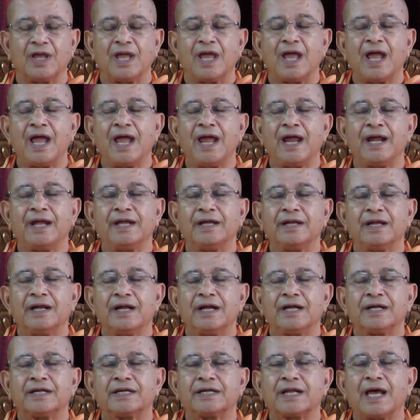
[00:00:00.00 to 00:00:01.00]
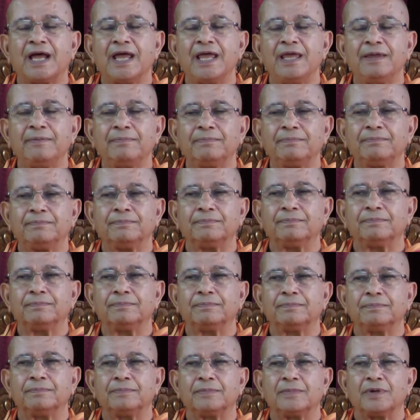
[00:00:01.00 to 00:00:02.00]
And time,
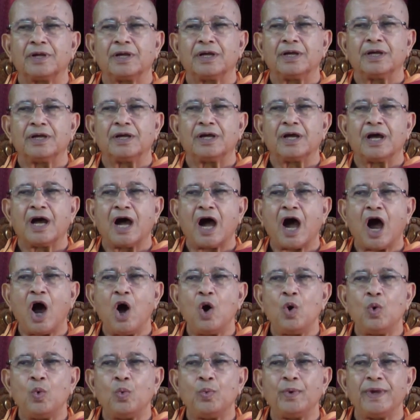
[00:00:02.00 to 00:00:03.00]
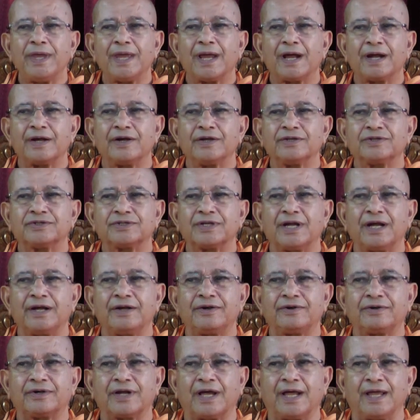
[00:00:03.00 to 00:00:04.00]
how we
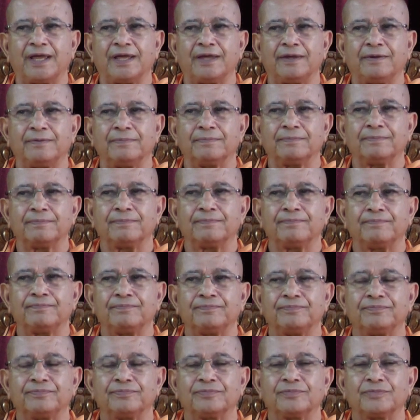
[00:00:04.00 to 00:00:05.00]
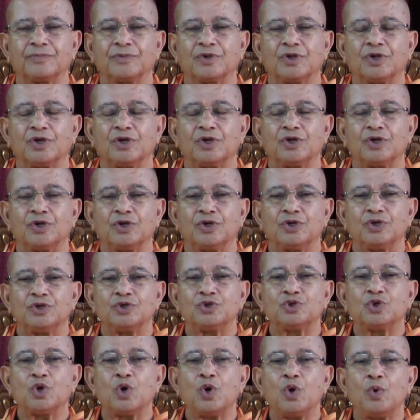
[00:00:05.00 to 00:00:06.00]
understand time,
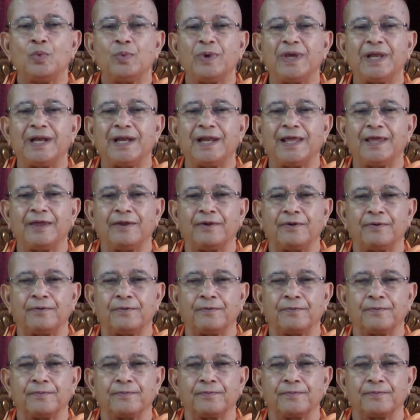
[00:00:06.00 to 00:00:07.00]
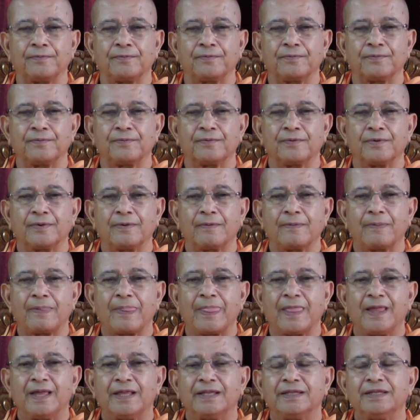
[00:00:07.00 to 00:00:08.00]
so we live.
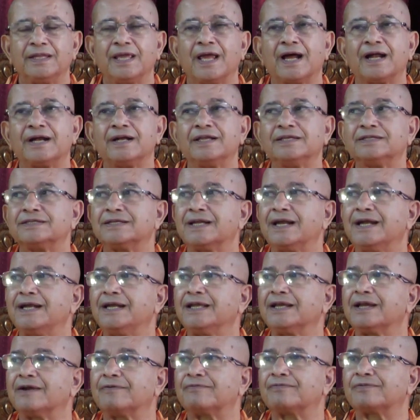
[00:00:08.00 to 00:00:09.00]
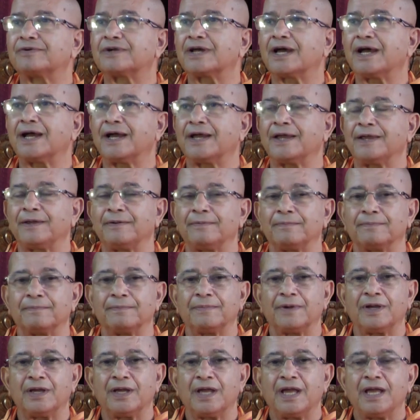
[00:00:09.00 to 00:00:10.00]
The understanding of time
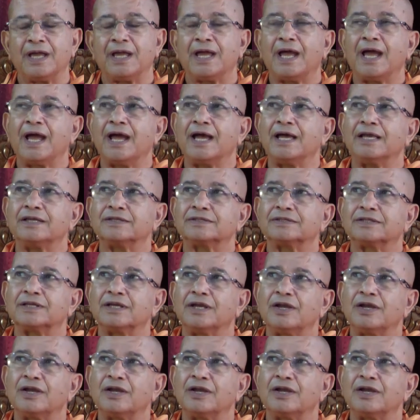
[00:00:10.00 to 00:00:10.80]
is